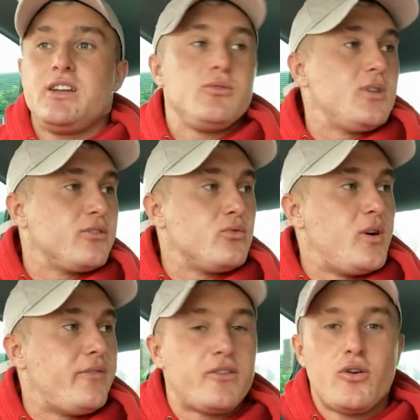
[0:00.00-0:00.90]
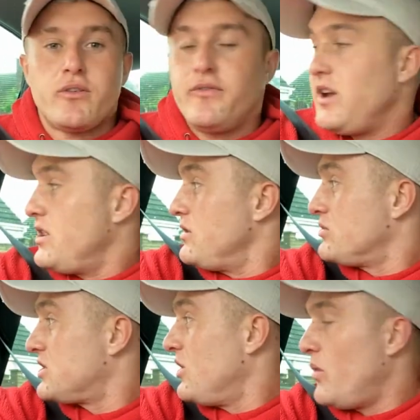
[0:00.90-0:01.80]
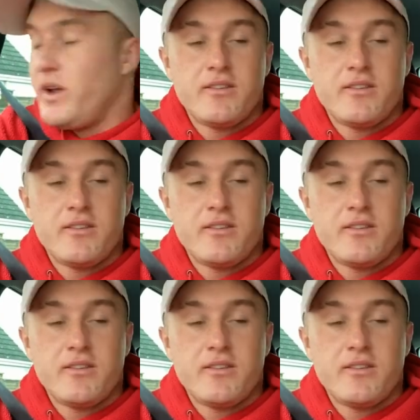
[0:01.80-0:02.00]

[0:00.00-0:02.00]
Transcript: who does all my photography that you'll see on my